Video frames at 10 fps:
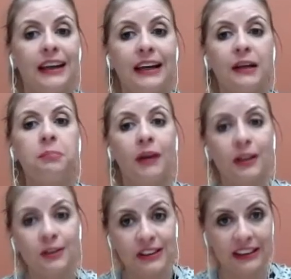in
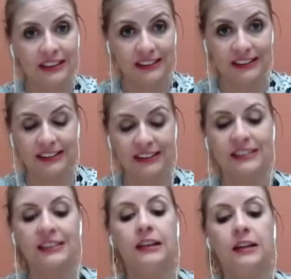most
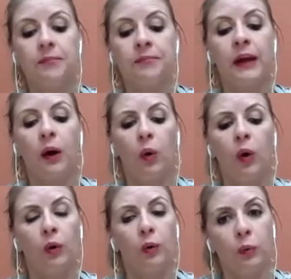instances,
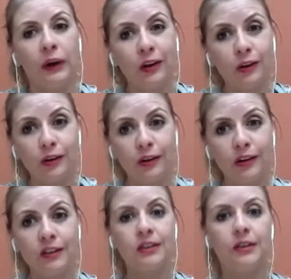where you
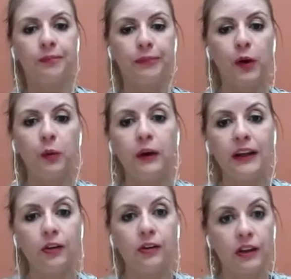can't, where
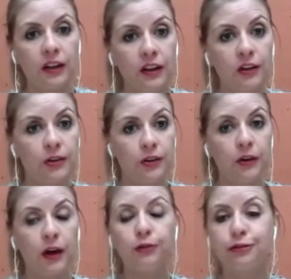you didn't
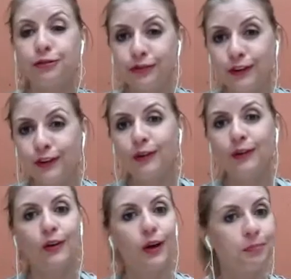do a
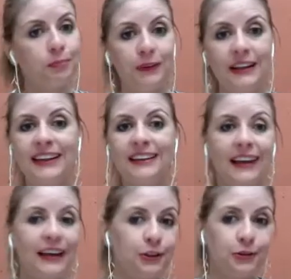full, complete
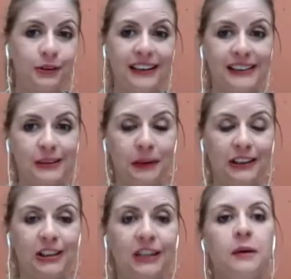entry
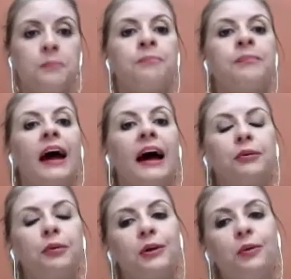inspection
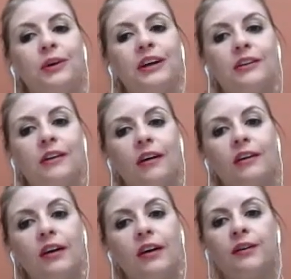and recorded
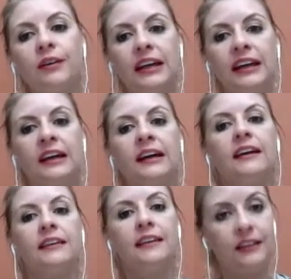not only
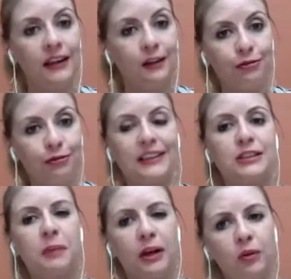the
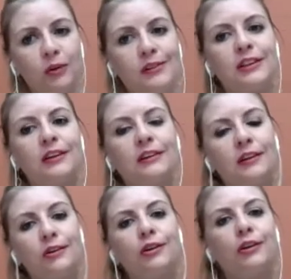defects, but also
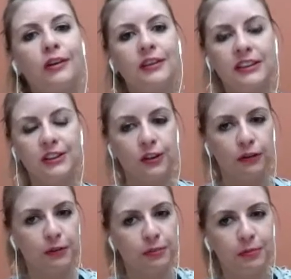the true condition
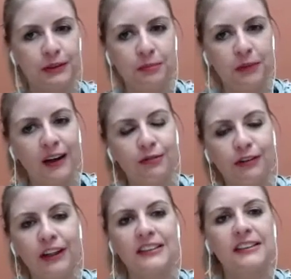of the property. My
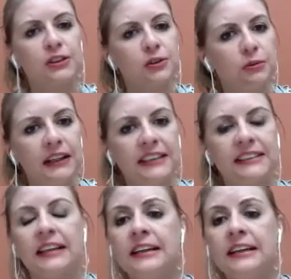advice is always